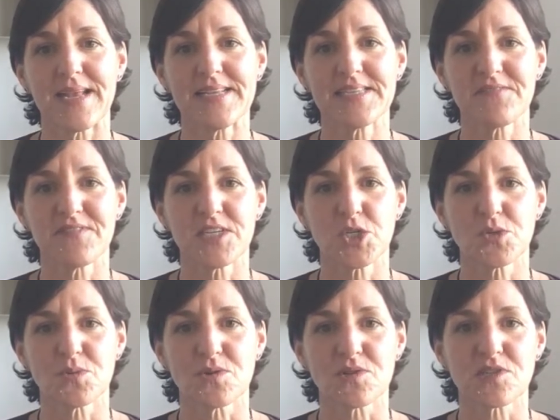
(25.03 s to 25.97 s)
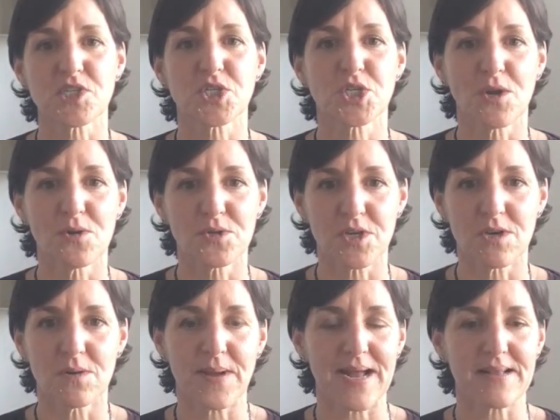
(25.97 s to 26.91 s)
individuals showed
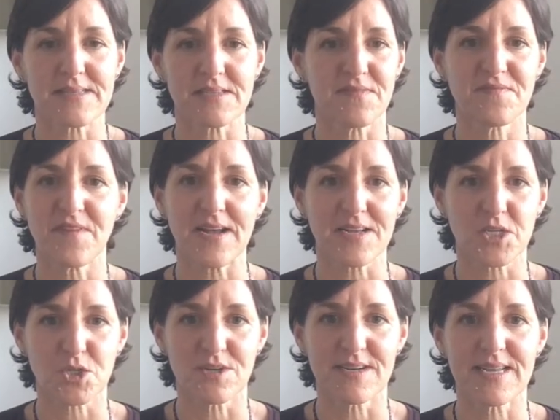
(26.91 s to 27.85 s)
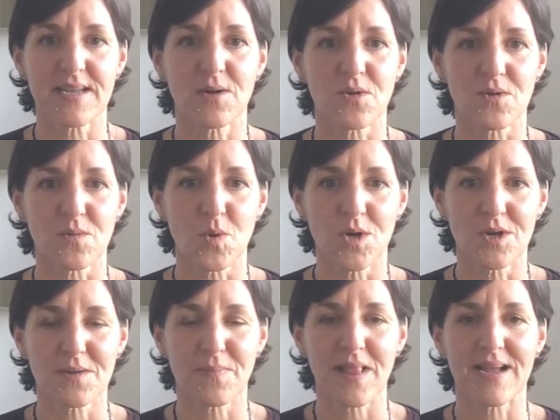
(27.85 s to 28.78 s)
up at a factory or a
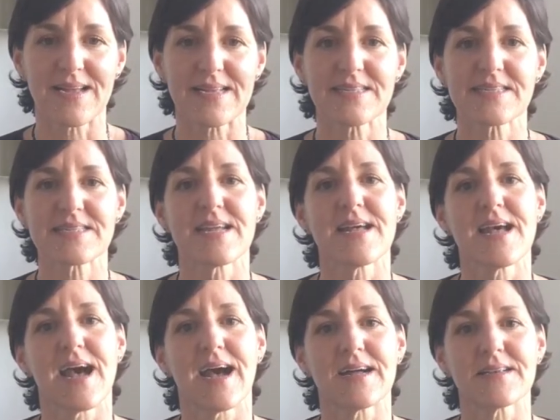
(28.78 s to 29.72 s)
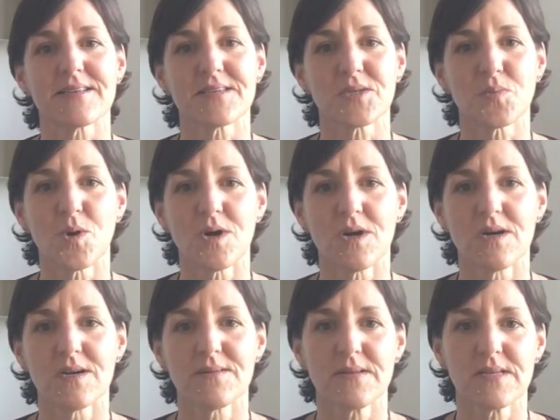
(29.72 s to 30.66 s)
workplace and
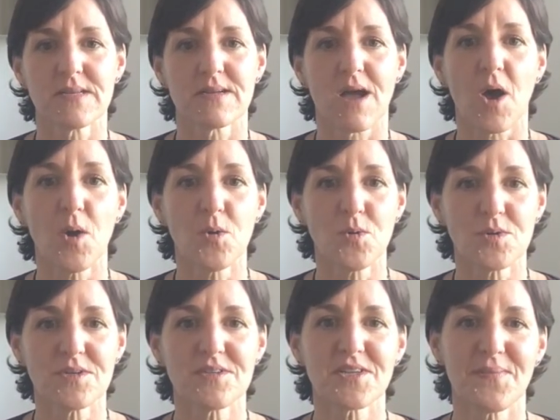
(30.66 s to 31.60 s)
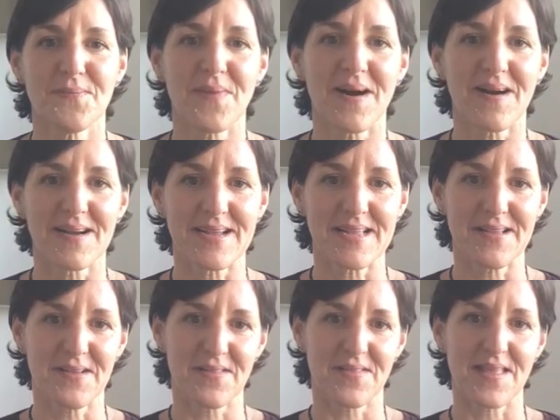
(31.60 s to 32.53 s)
were owned
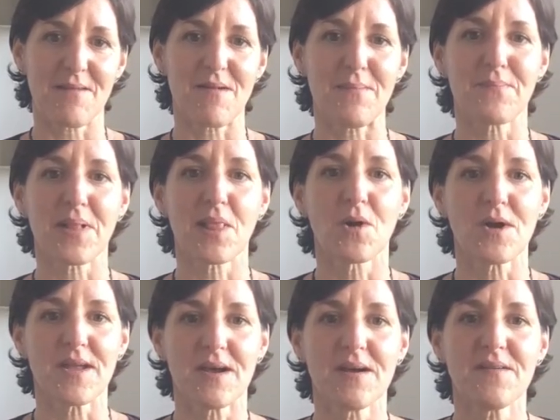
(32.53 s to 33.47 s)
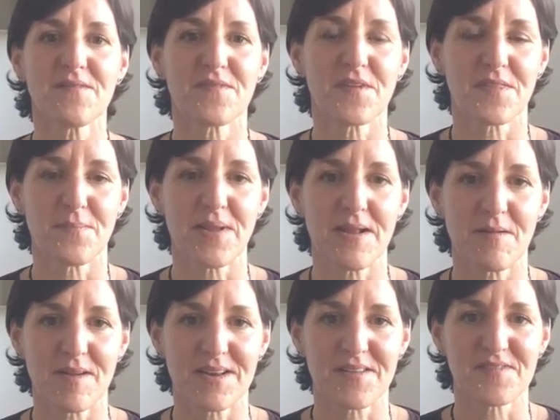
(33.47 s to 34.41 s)
by their employer for the
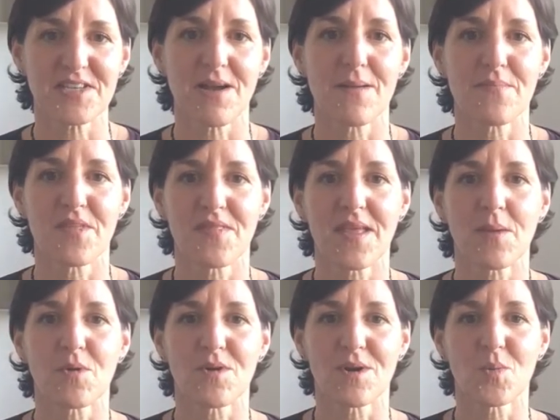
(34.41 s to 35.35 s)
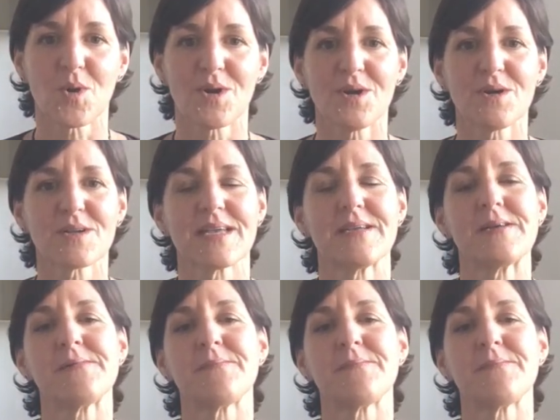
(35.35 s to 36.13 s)
period of time that they were at work.